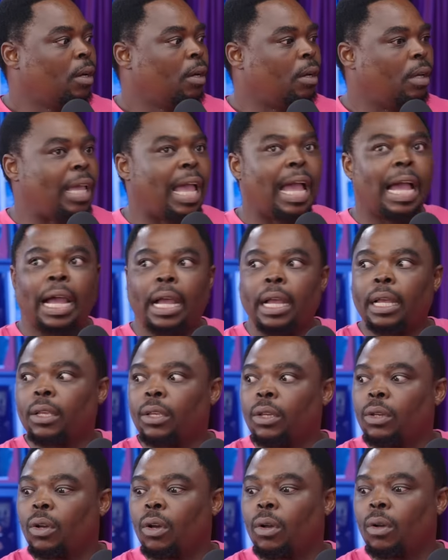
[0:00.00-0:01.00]
yeah,
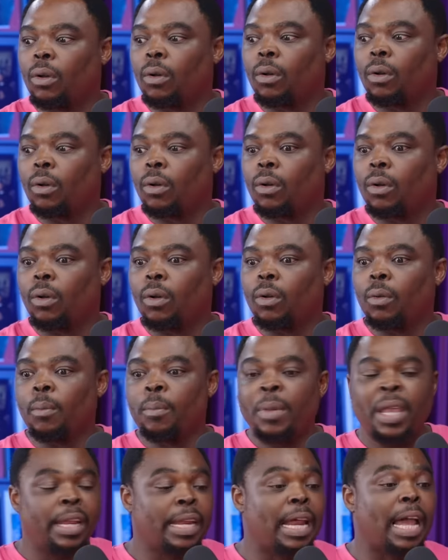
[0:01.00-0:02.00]
you know,
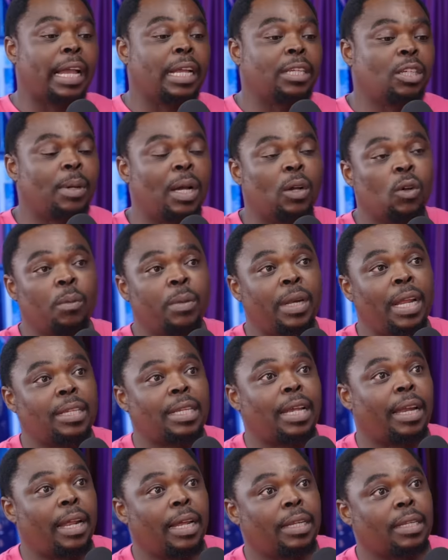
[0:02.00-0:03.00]
me nagin juangum
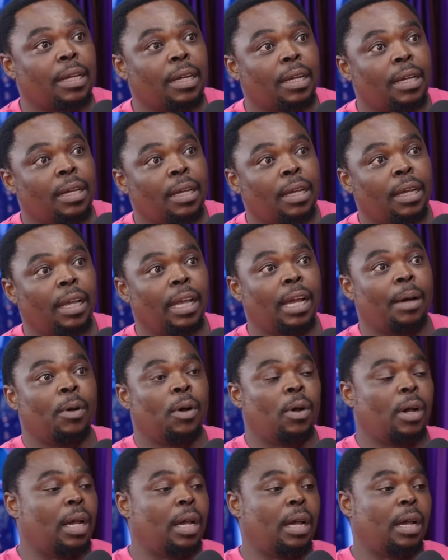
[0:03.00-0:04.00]
Nazareth. Yeah,
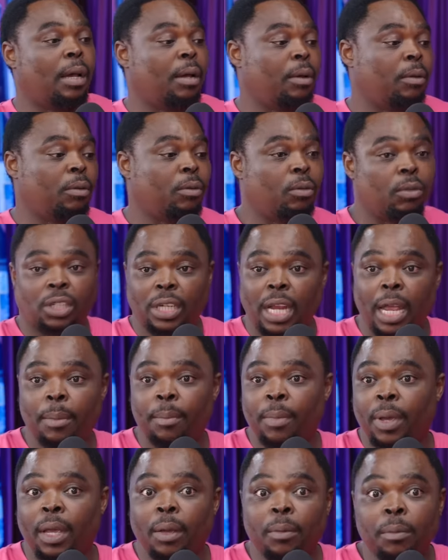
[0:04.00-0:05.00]
about
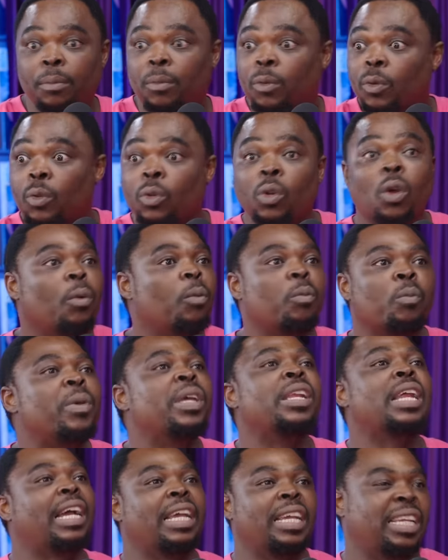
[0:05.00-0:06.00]
Shembe. You know,
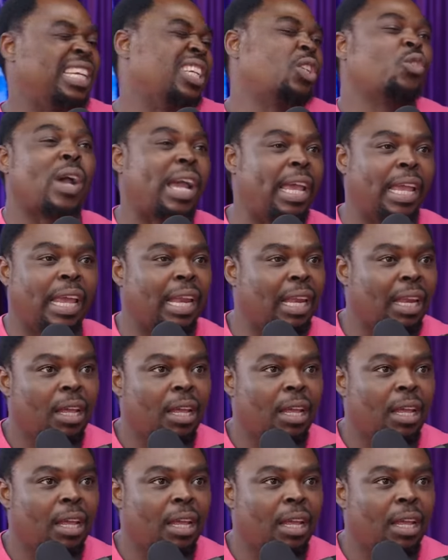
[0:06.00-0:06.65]
me nagin gichwael.